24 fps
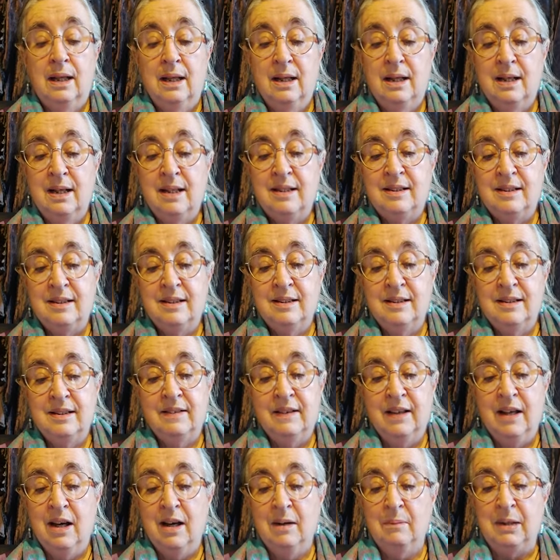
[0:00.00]
listen to
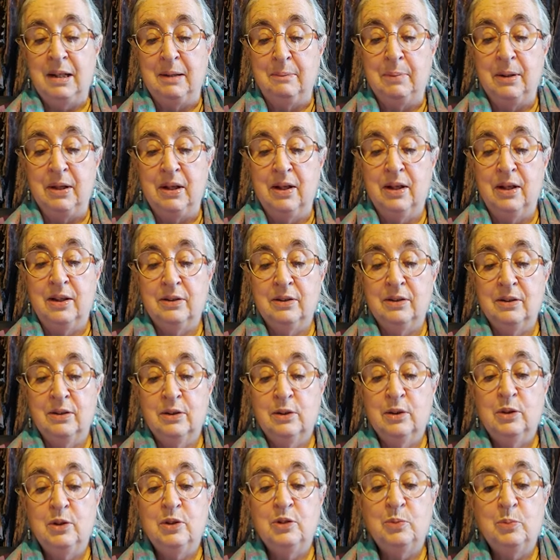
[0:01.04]
the hummingbird
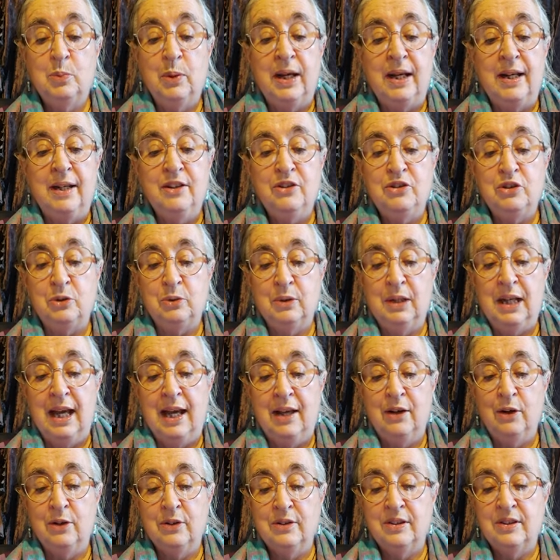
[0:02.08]
whose wings you
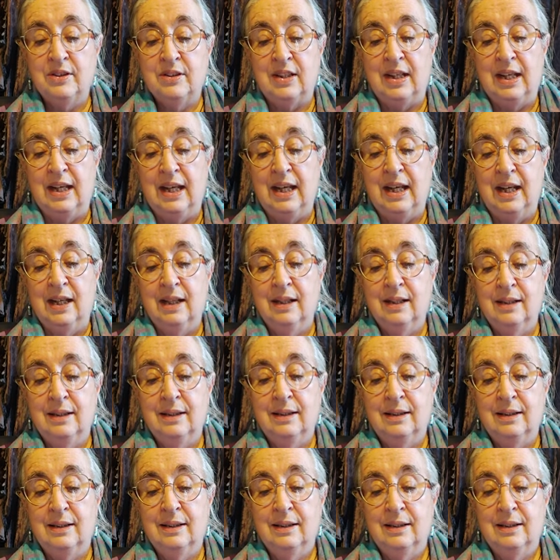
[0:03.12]
cannot see
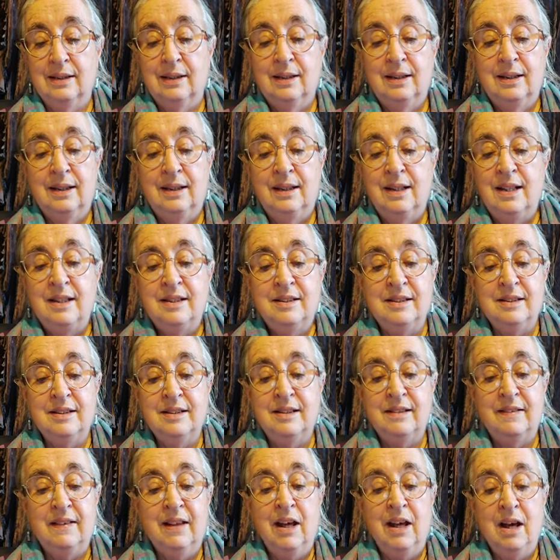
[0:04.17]
listen
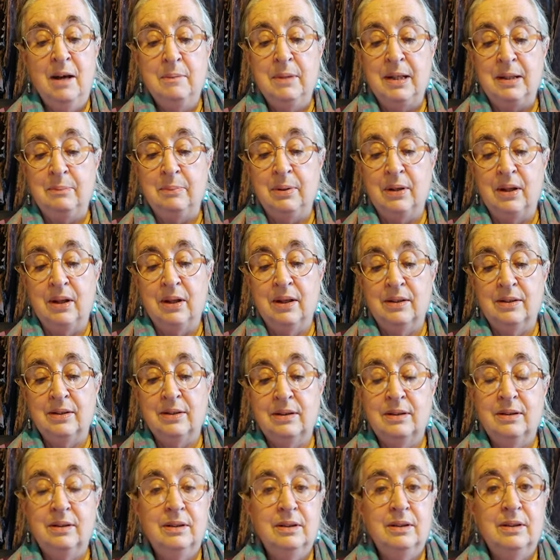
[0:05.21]
to the hummingbird
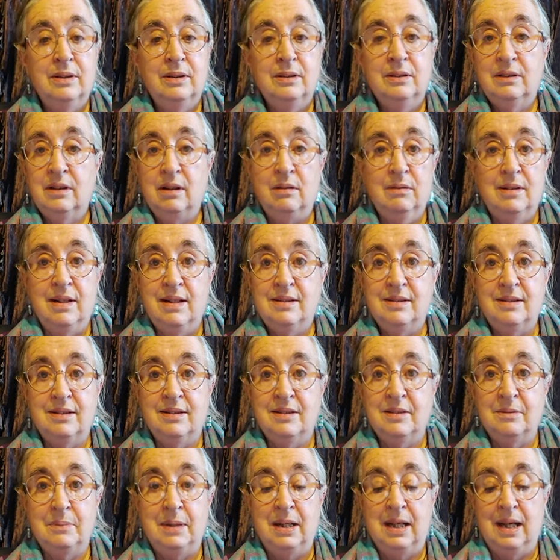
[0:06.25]
don't listen
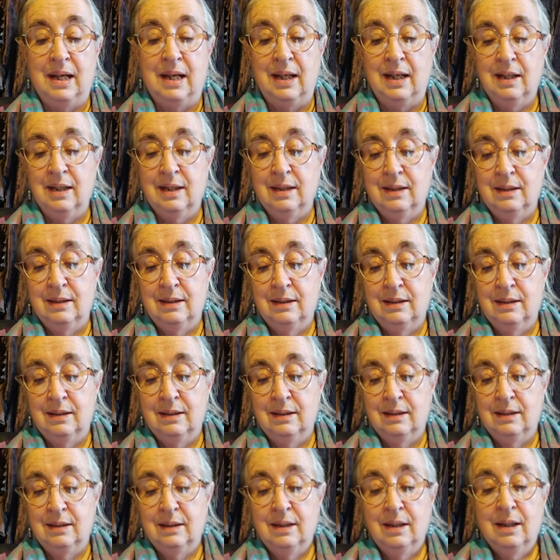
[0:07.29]
to me
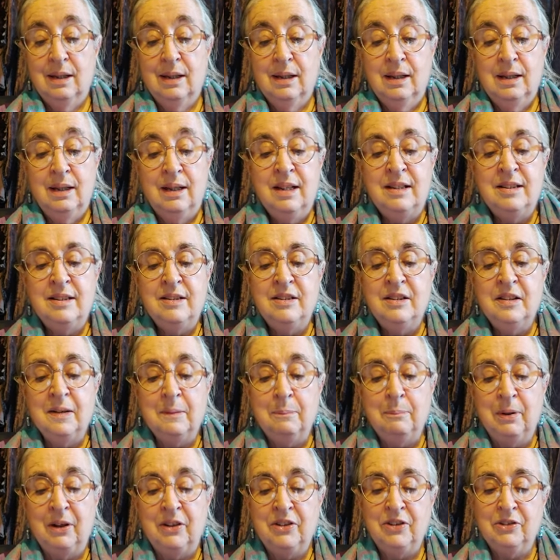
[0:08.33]
listen to the
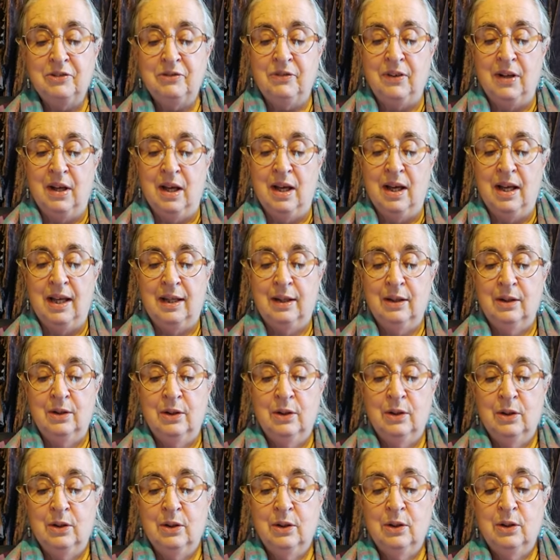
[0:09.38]
butterfly
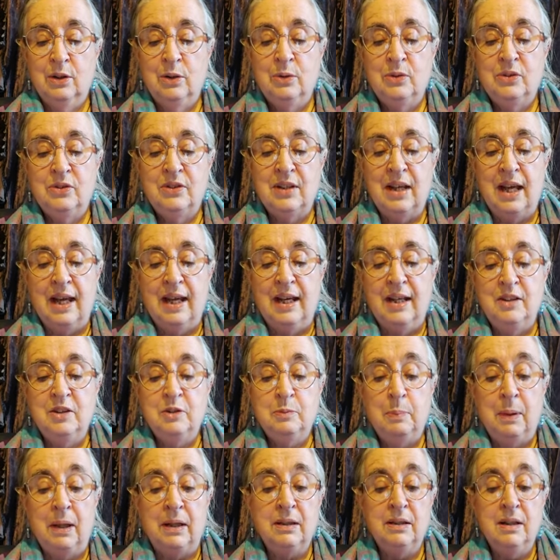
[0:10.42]
whose days
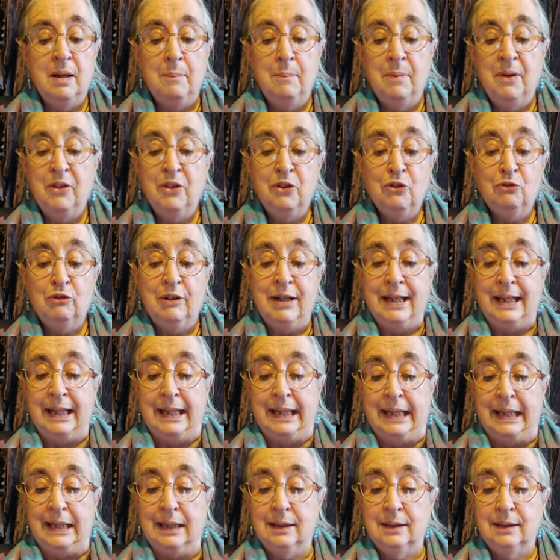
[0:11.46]
but number
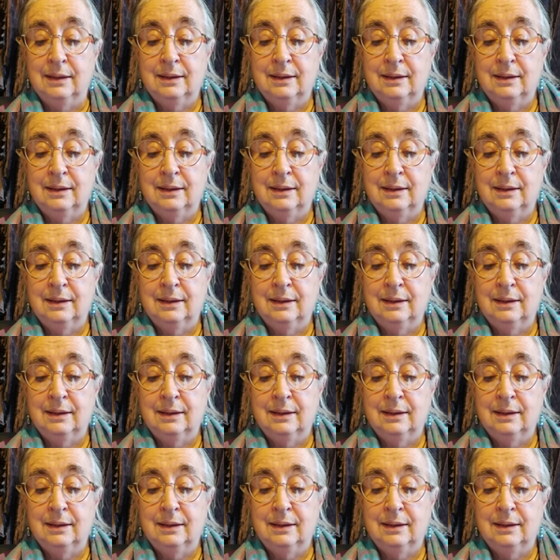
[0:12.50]
three